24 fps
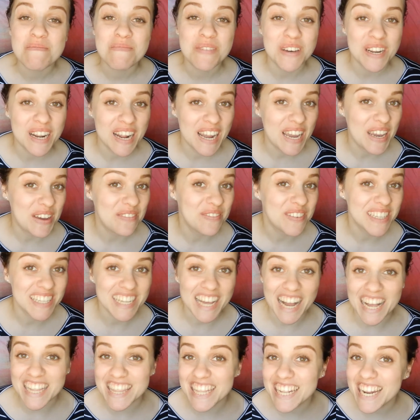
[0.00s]
But I am
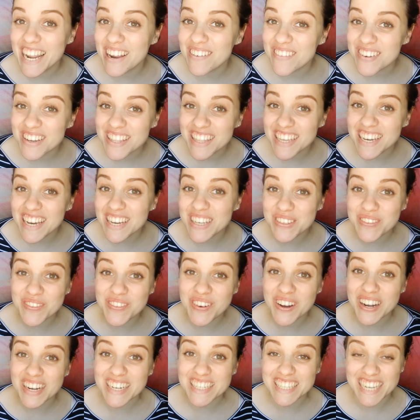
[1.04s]
glad that everything has
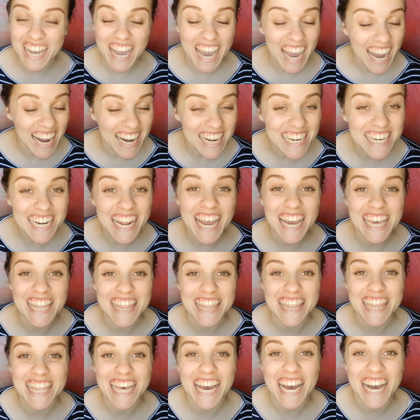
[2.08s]
worked out
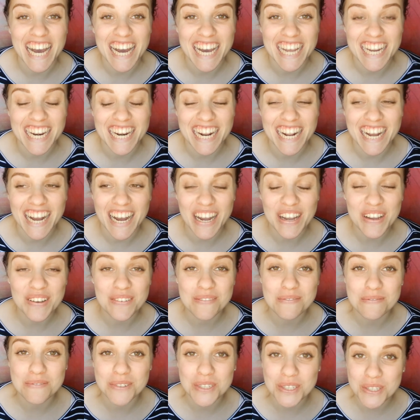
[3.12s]
and that I
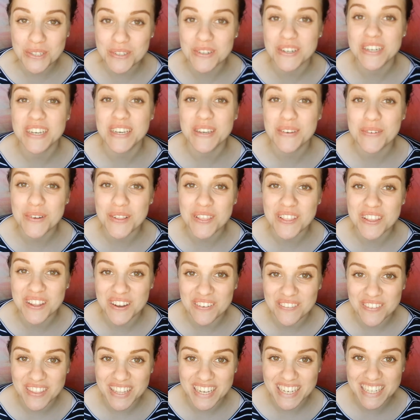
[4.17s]
am sure he will
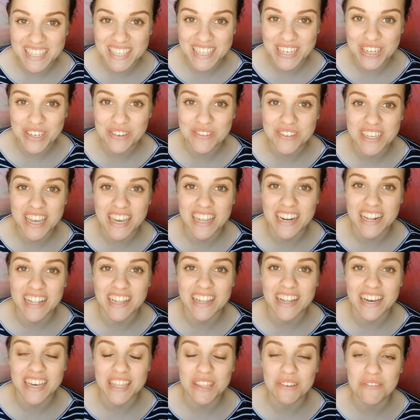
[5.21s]
love these gifts. And I
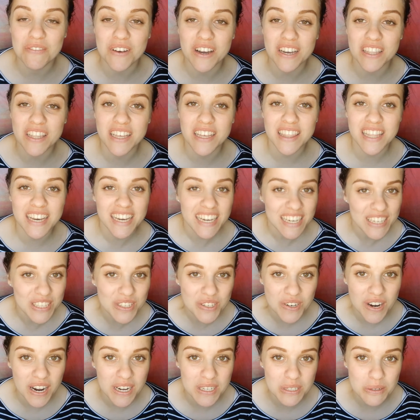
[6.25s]
like the fact that they
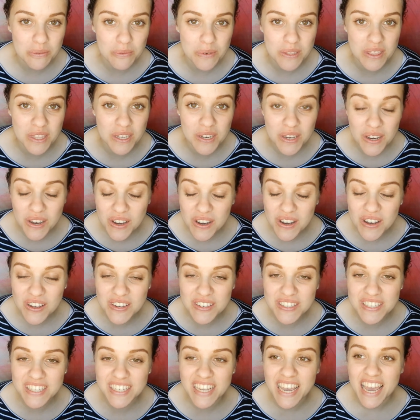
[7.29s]
interacted with the
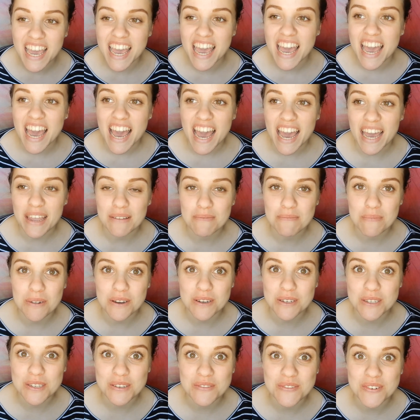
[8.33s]
girls and
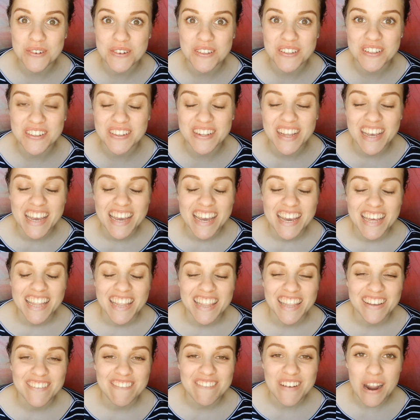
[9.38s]
most of all,
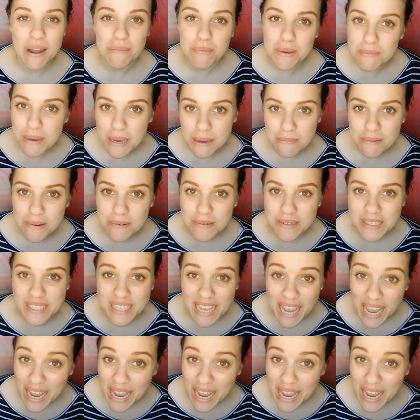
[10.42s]
the wrapping paper was